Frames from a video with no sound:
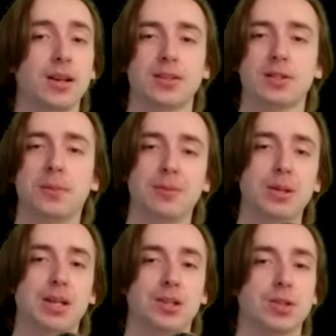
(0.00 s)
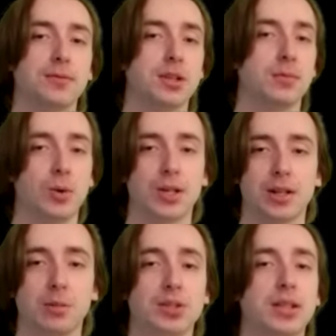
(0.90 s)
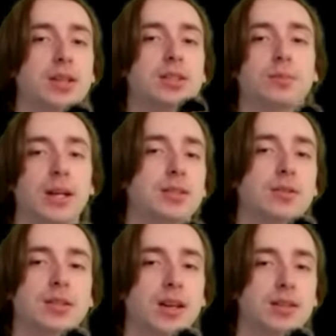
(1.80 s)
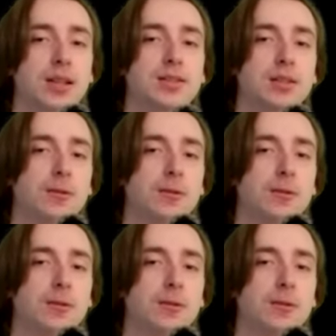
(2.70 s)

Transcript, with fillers: despite being driven by one of the most expensive techniques in the